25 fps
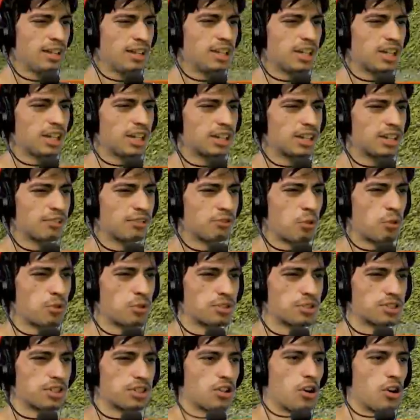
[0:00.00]
then you got, of
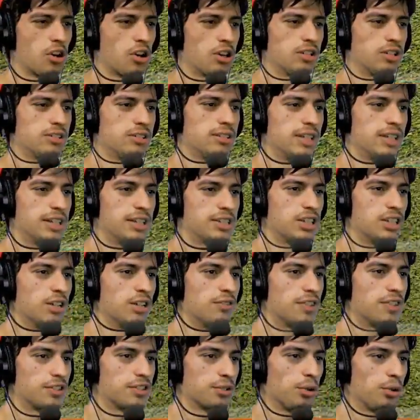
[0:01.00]
course, the car
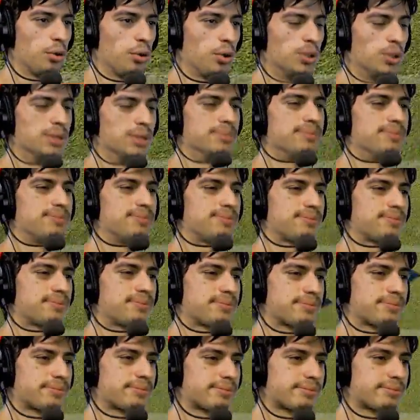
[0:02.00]
itself as a whole.
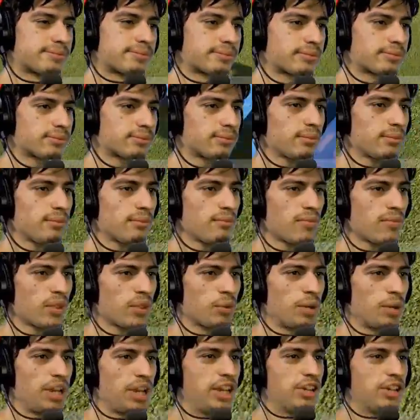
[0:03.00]

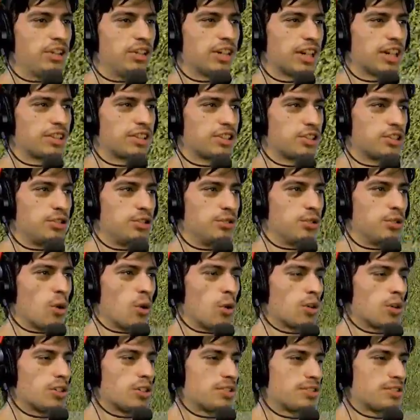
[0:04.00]
Right here you got the two
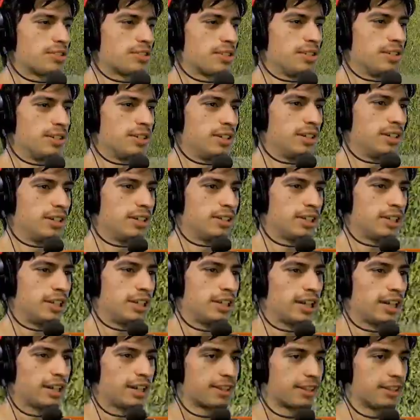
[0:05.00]
doors. Then you
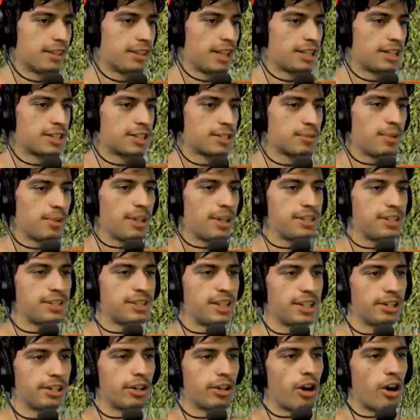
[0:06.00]
got the license plate
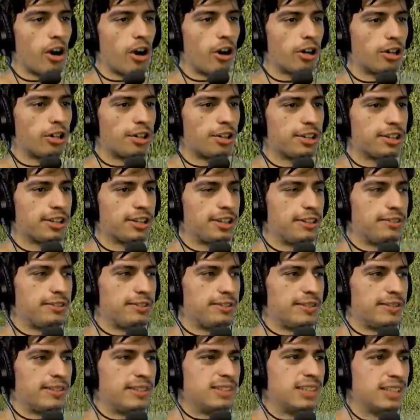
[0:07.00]
saying car on it.
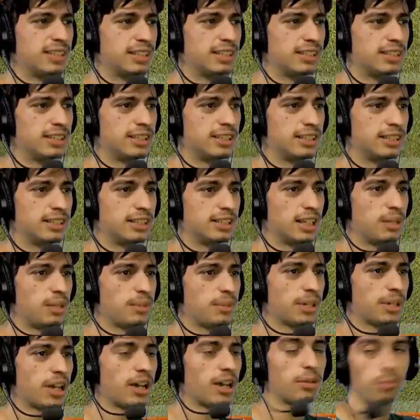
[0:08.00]
Then
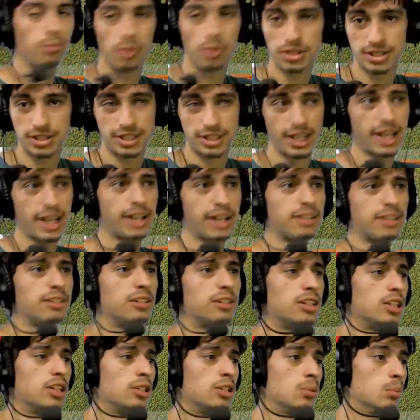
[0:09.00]
we got, once again,
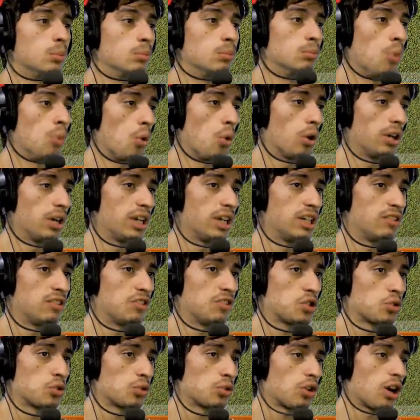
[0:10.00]
more
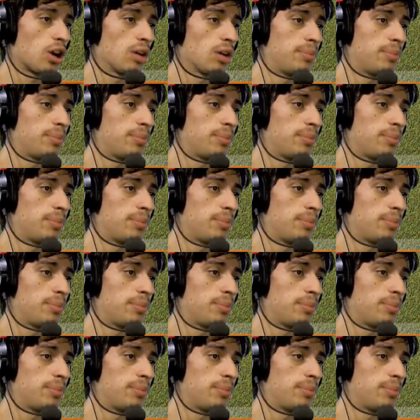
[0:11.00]
individual car